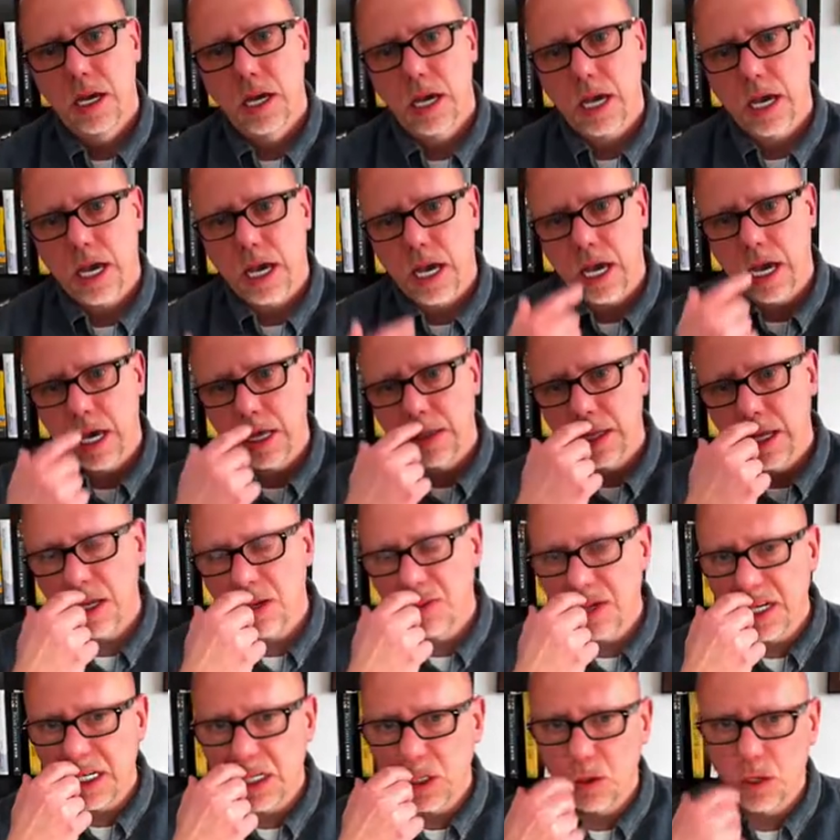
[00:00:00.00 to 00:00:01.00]
And then
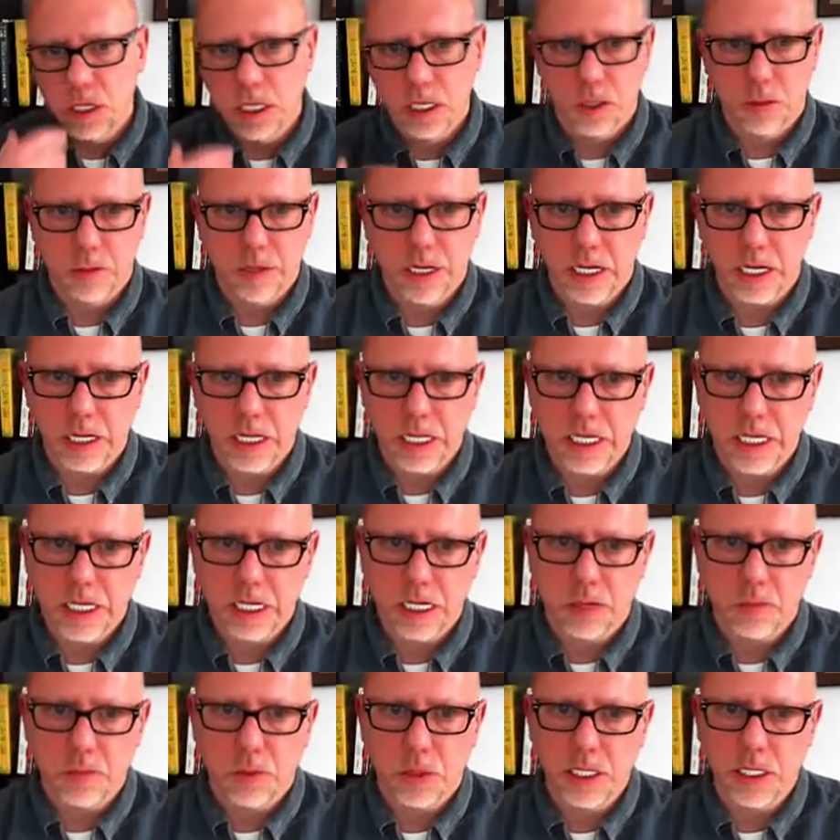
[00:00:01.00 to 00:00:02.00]
we do a little bit of
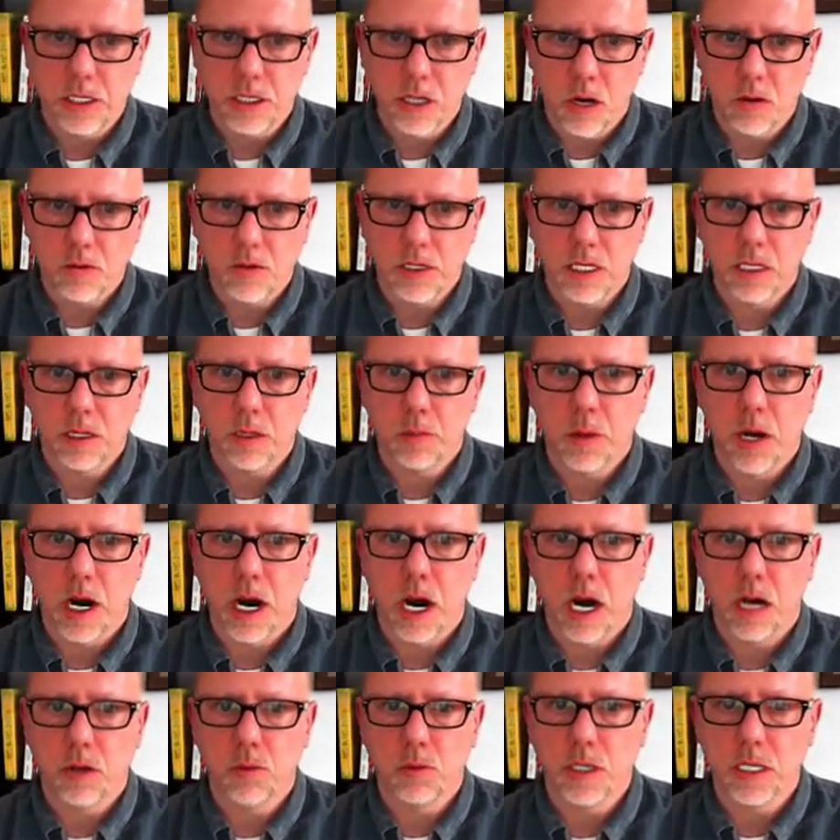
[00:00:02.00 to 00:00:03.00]
cleanup. We don't need the
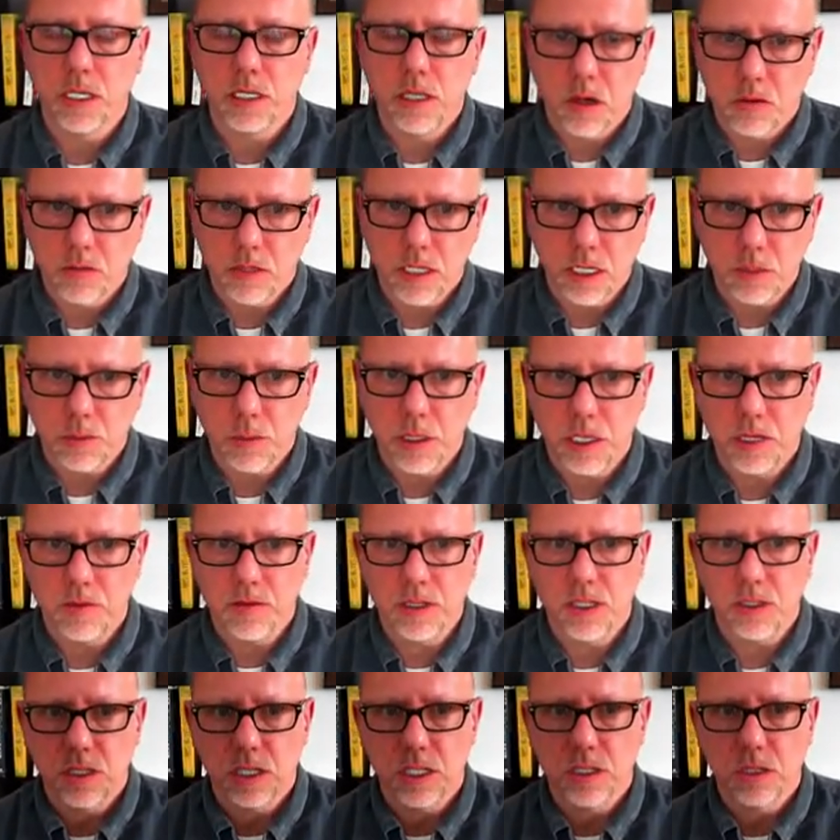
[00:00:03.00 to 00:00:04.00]
pod. We don't need
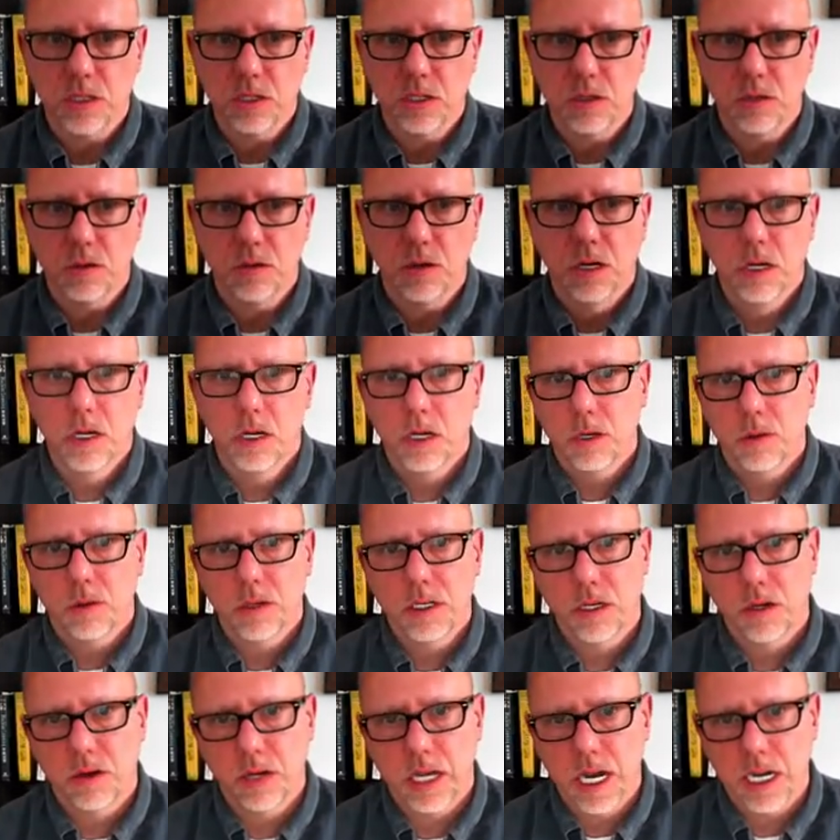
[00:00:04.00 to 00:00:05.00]
PVC2. We
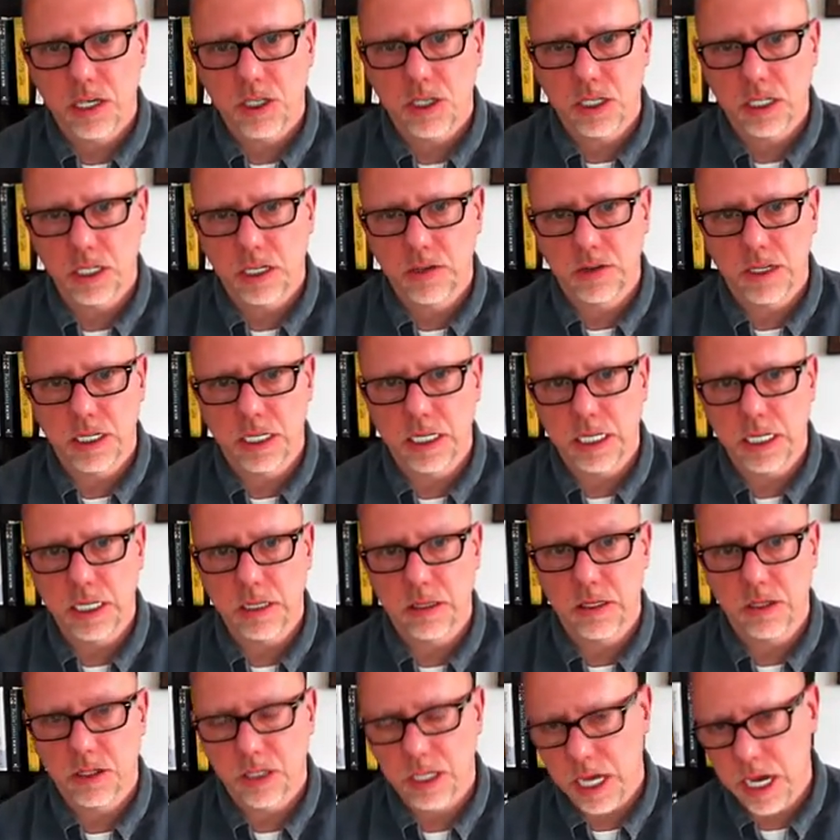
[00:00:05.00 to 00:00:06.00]
don't actually even need
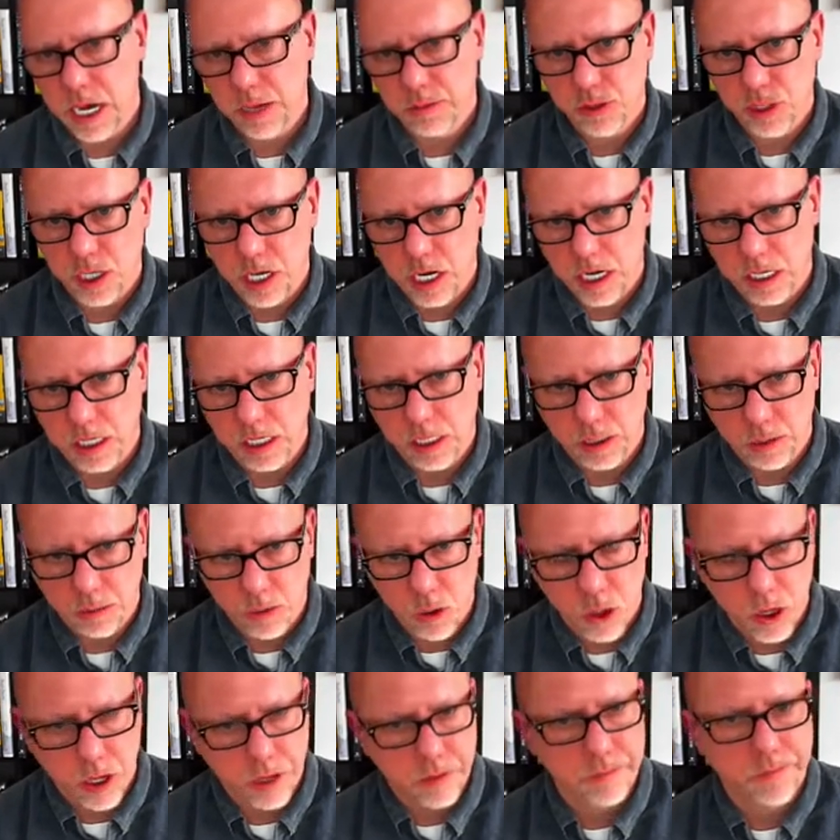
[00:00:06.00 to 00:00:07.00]
the snapshot
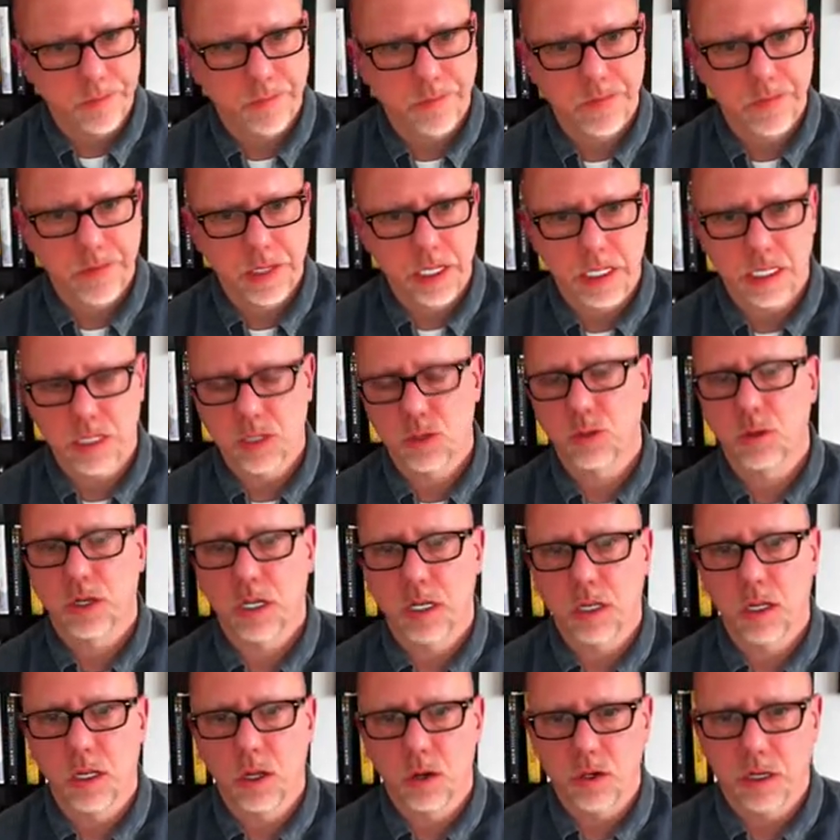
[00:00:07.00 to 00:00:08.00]
anymore, unless we're going
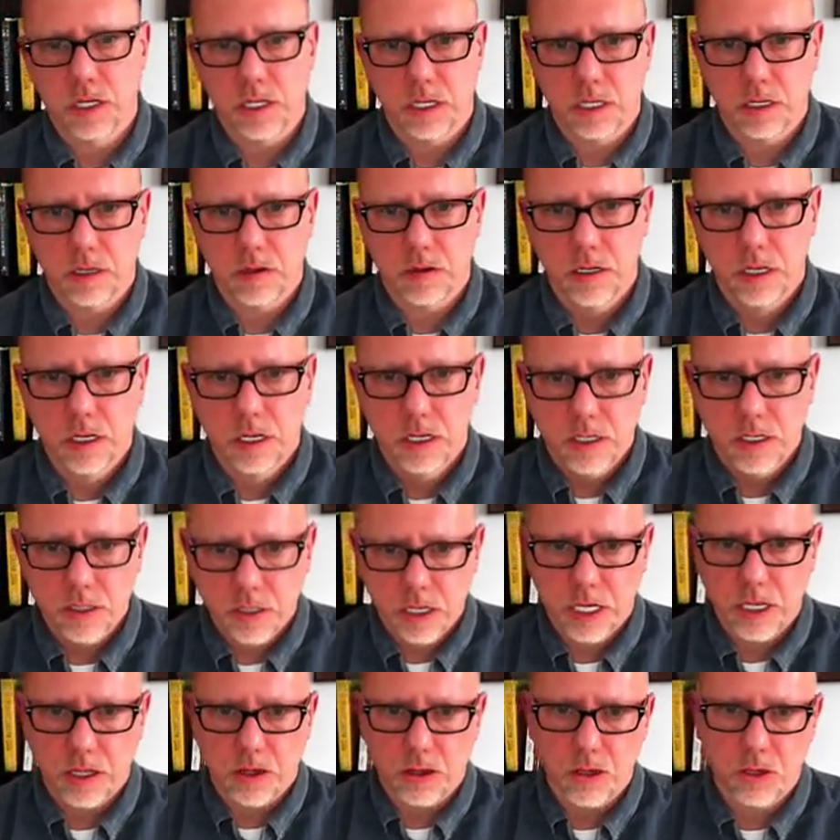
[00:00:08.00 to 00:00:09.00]
to clone it a
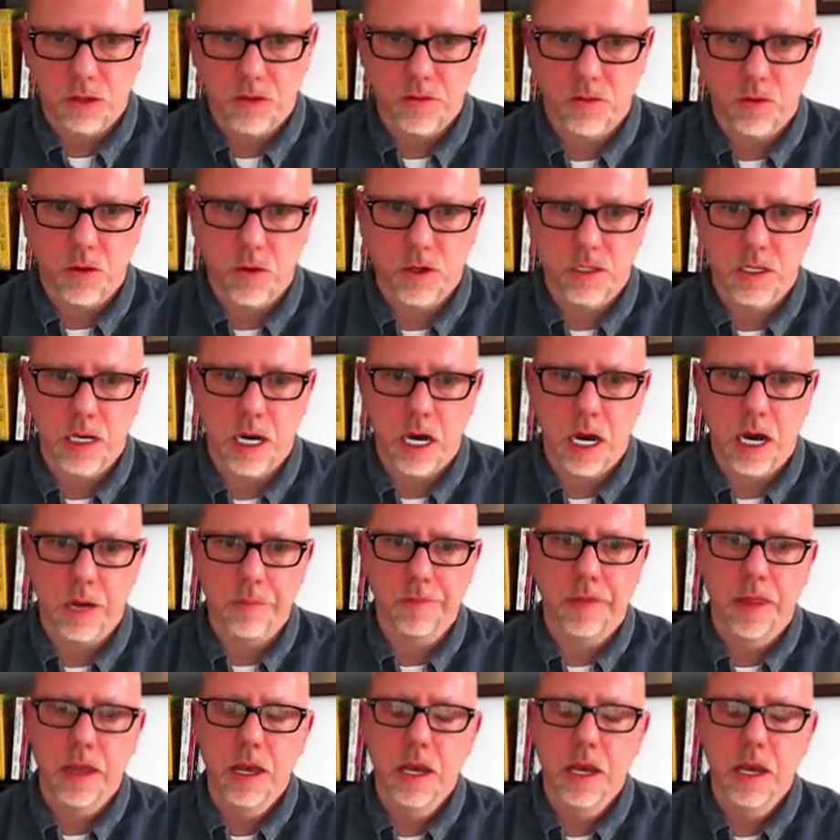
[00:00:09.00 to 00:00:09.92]
second, third, and fourth time.